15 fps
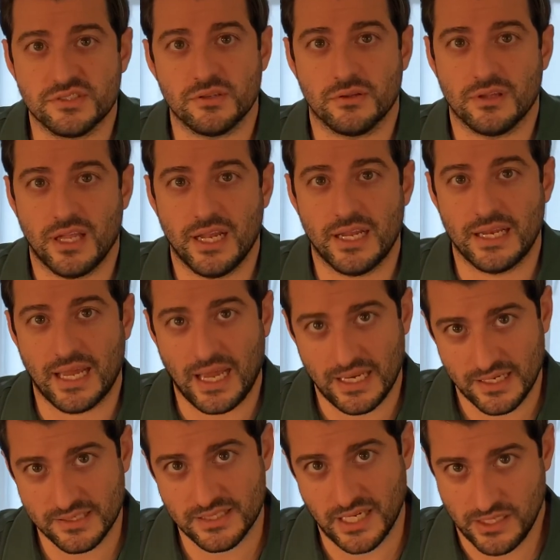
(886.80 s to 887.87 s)
light.
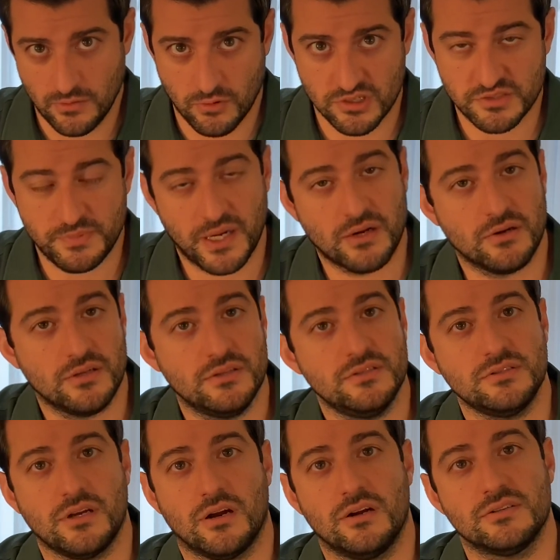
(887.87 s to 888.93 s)
Adding 10 horsepower in
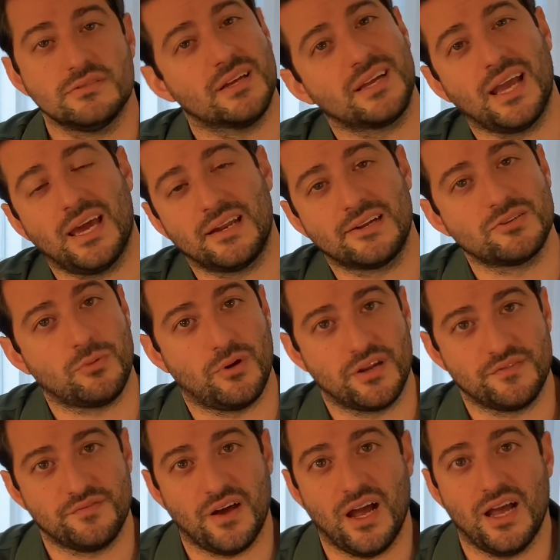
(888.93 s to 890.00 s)
this car is like adding
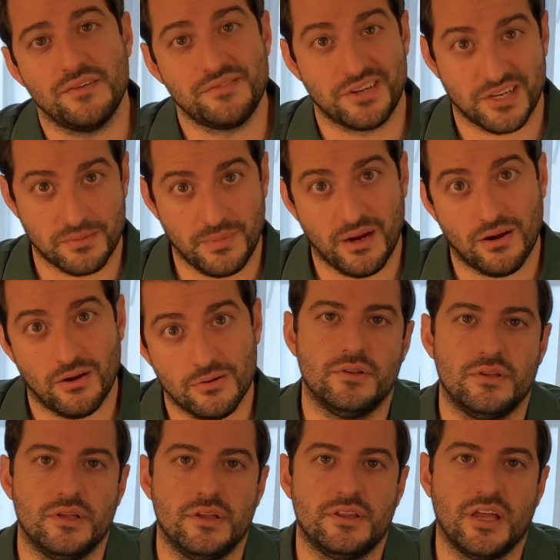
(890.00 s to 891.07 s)
25 in a Camaro.
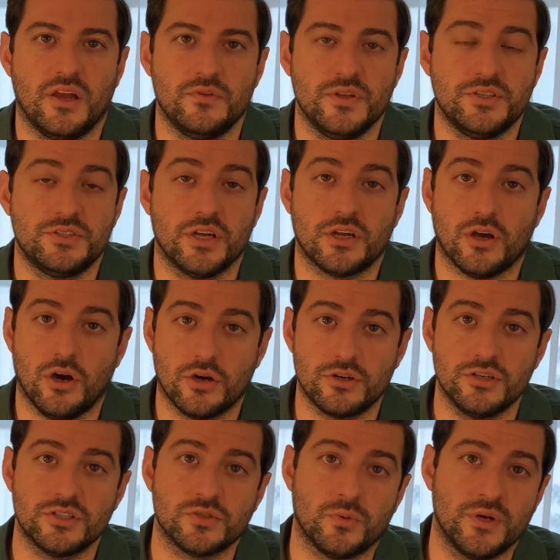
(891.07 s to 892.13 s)
They only took
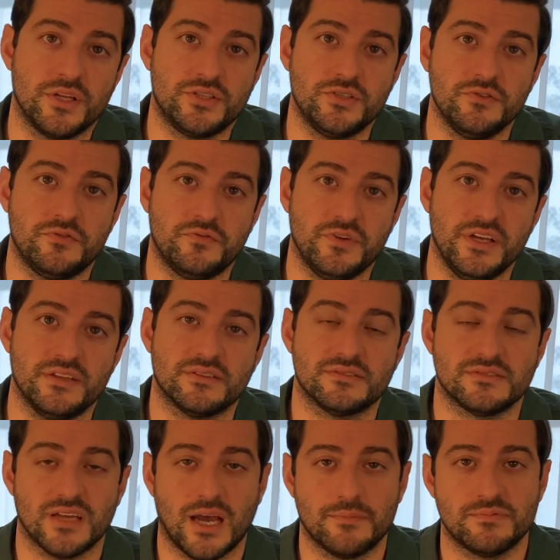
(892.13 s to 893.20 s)
122 feet to
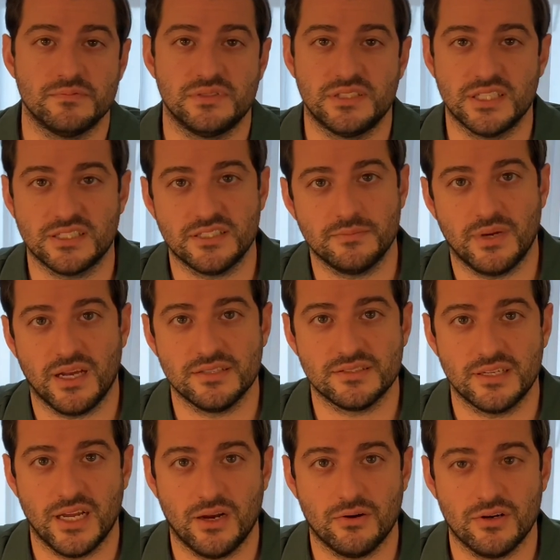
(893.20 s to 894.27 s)
stop from 60 miles
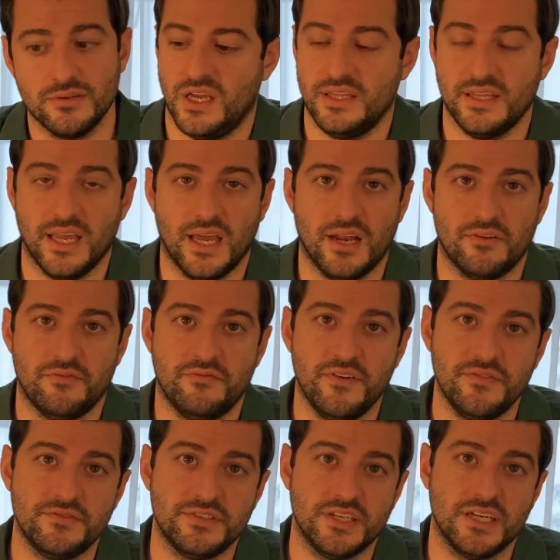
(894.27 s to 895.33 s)
an hour, and they had a
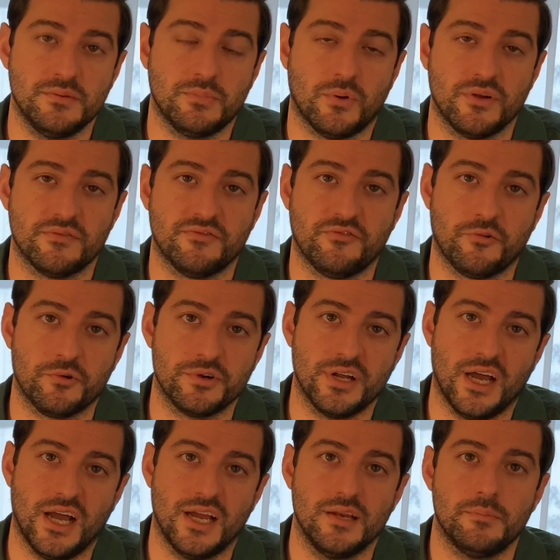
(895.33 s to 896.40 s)

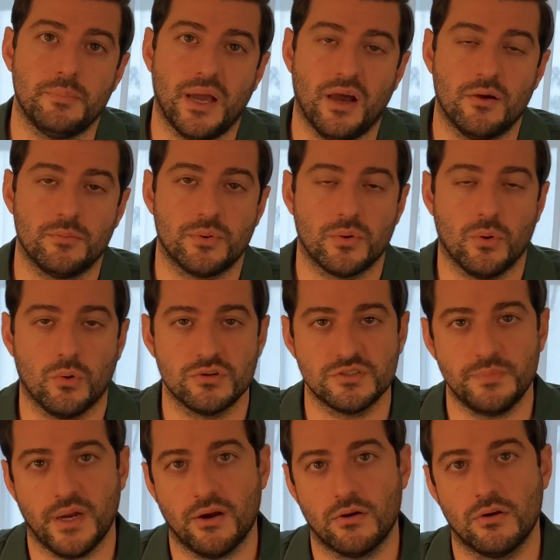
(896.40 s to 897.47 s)
15.49 pound per
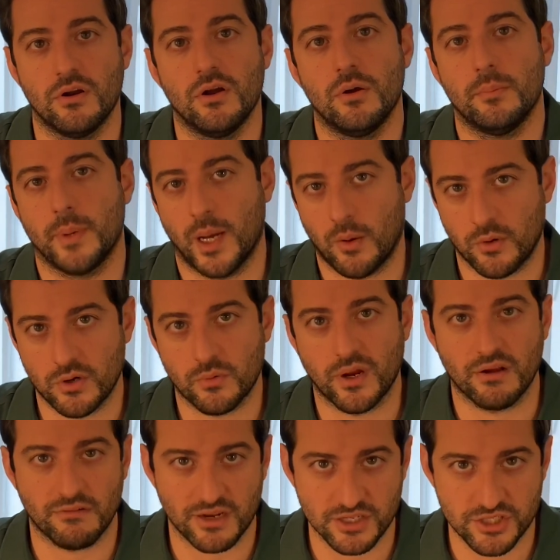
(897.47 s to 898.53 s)
horsepower power to
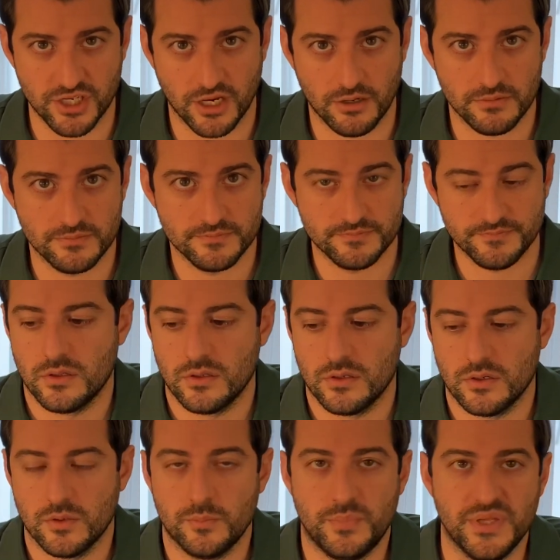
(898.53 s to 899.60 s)
weight ratio.
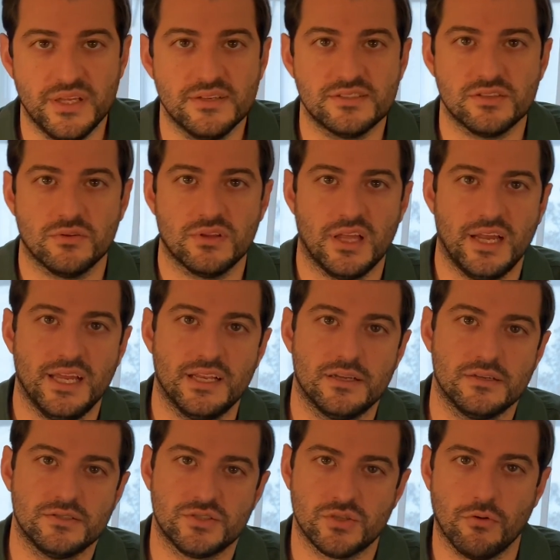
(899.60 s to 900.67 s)
Being so light,
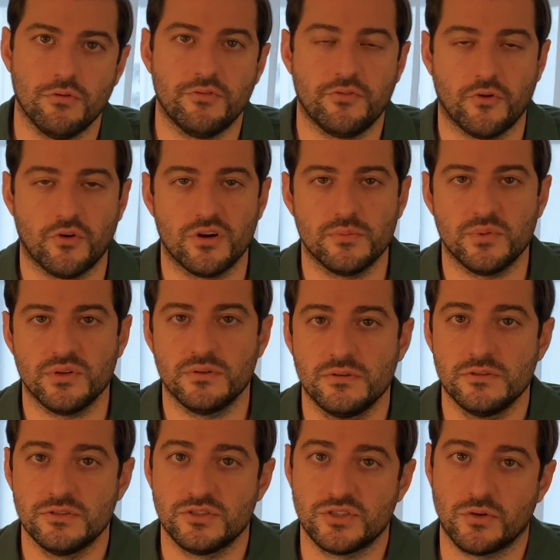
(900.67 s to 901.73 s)
so affordable,
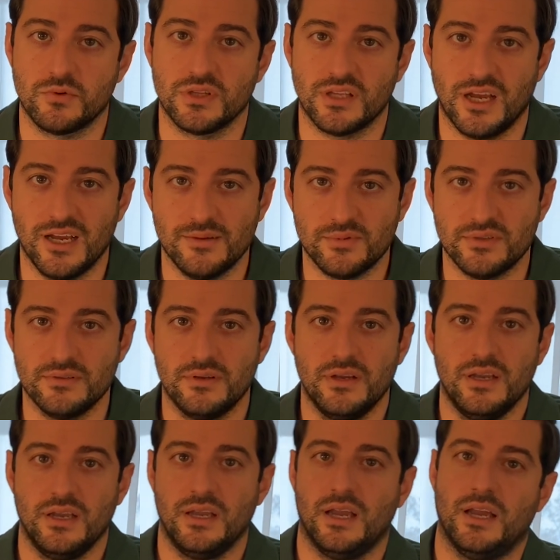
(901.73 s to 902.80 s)
so reliable,
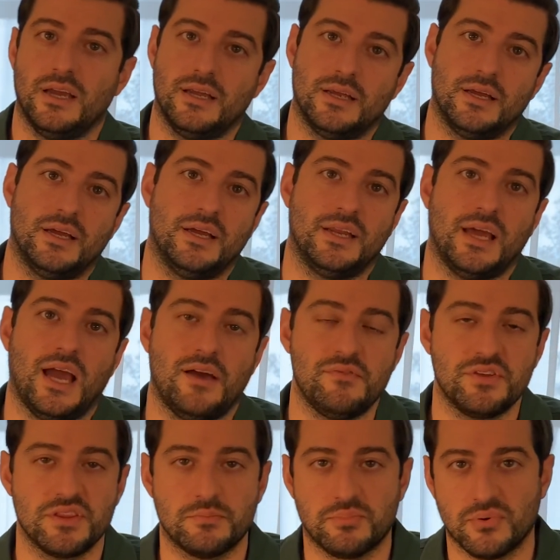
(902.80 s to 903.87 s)
and
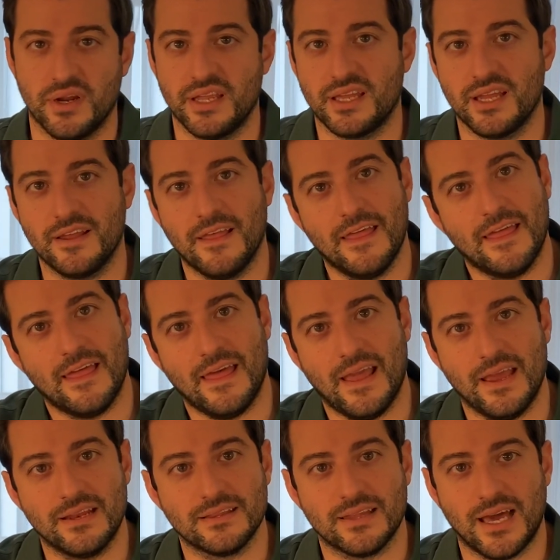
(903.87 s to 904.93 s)
having the braking
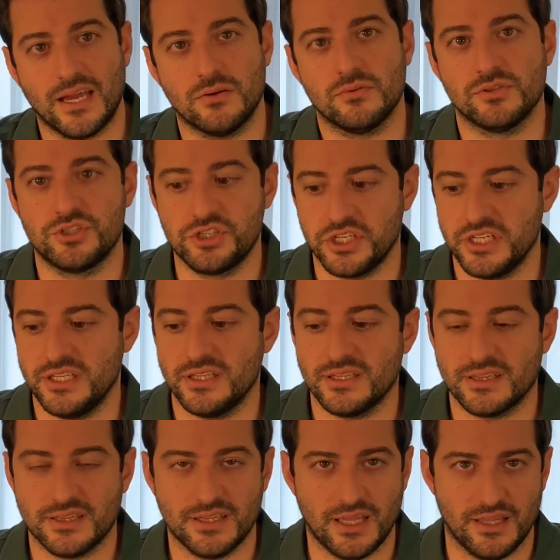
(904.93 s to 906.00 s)
and lateral G
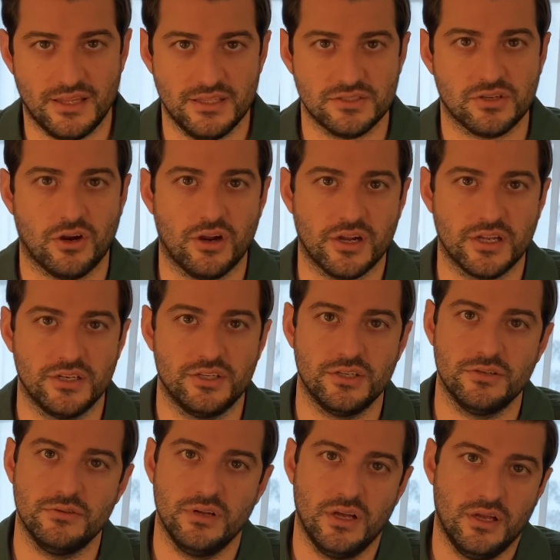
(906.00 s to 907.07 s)
that this car can
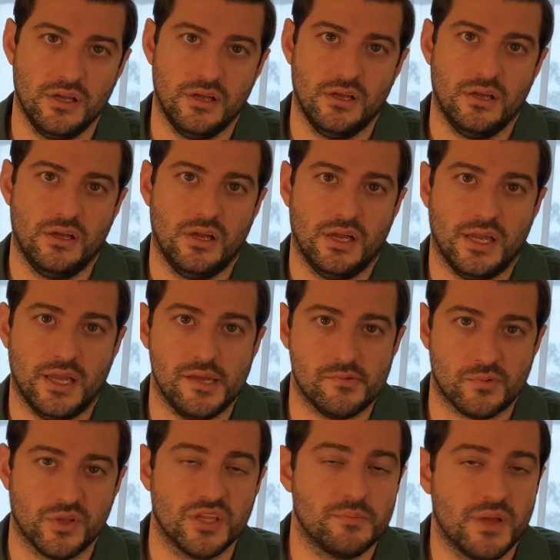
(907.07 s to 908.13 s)
do, it
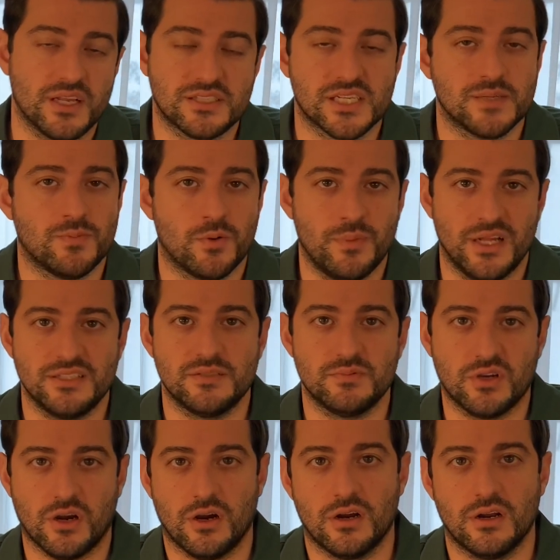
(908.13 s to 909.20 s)
really makes it a momentum
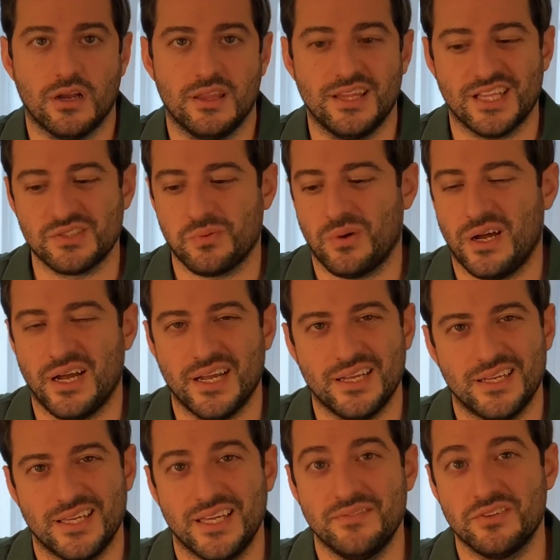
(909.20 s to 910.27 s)
car, and that's
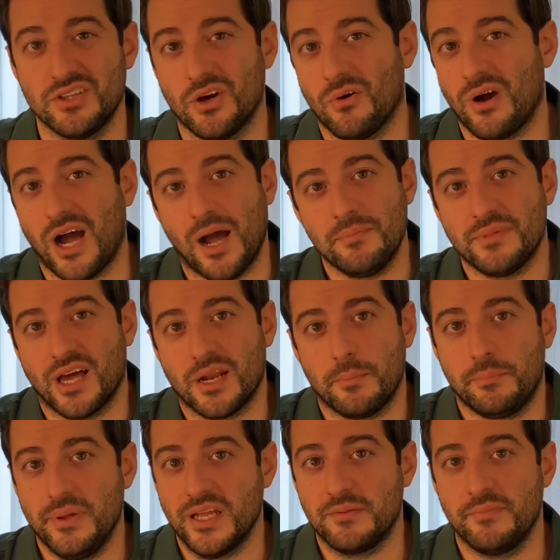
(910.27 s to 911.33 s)
why, even though I'm not a
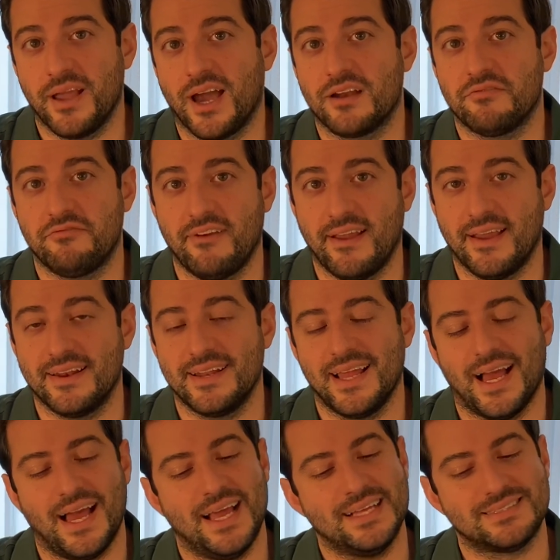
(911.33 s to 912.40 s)
big Miata fan,
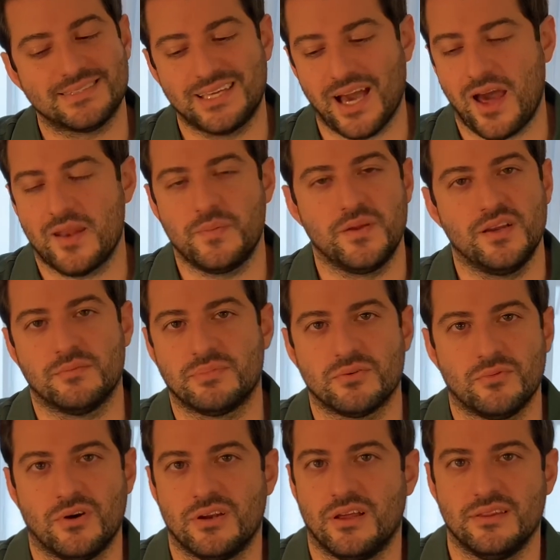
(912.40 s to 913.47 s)
it's gotta be number
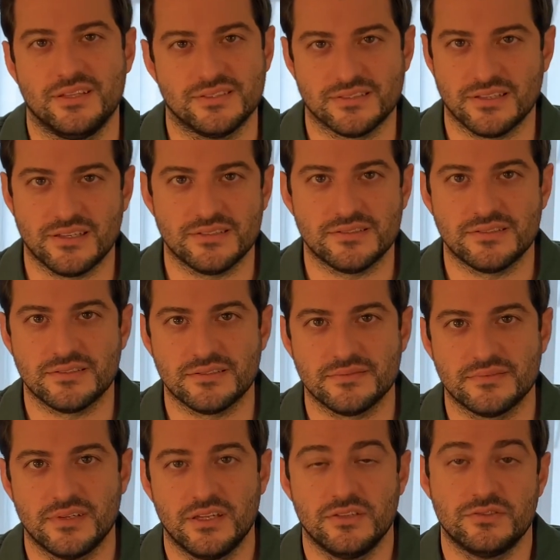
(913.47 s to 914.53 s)
one on these lists.
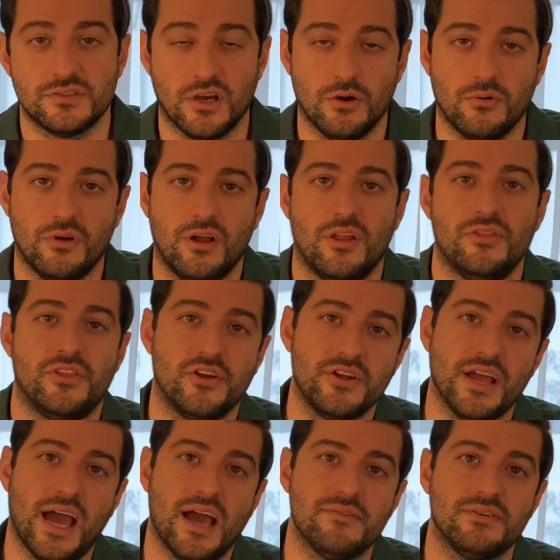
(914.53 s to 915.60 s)
So there
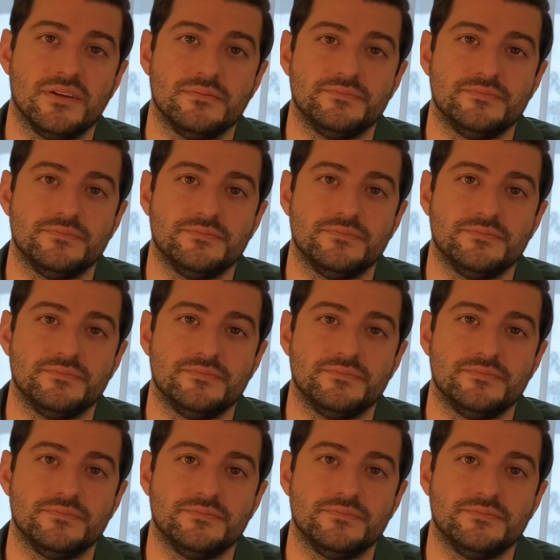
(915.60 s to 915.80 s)
you have it.